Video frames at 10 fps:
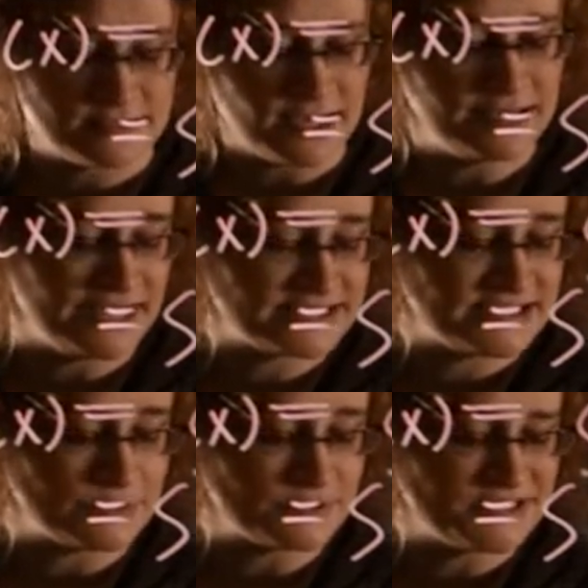at x
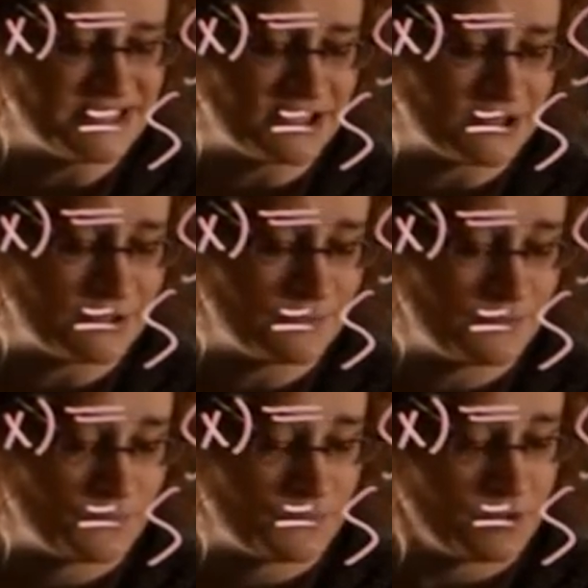equals zero
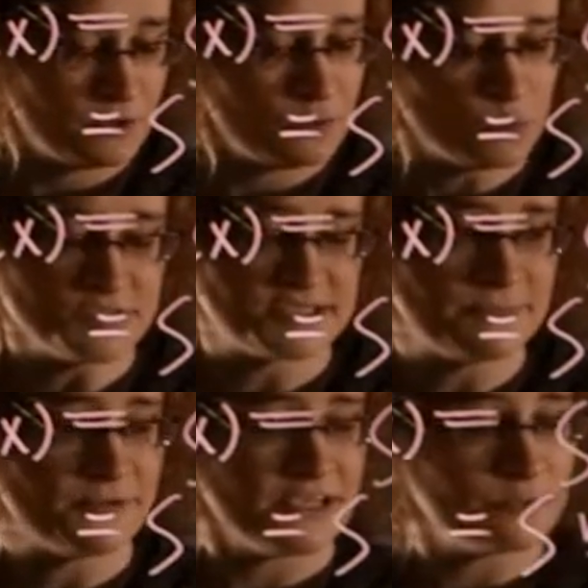will
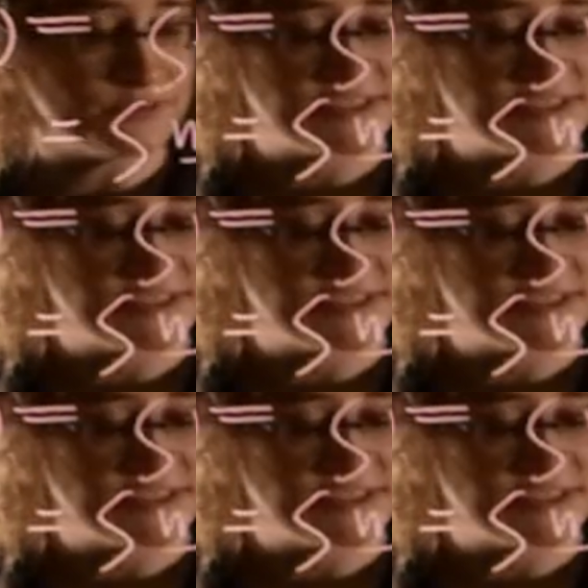simply equal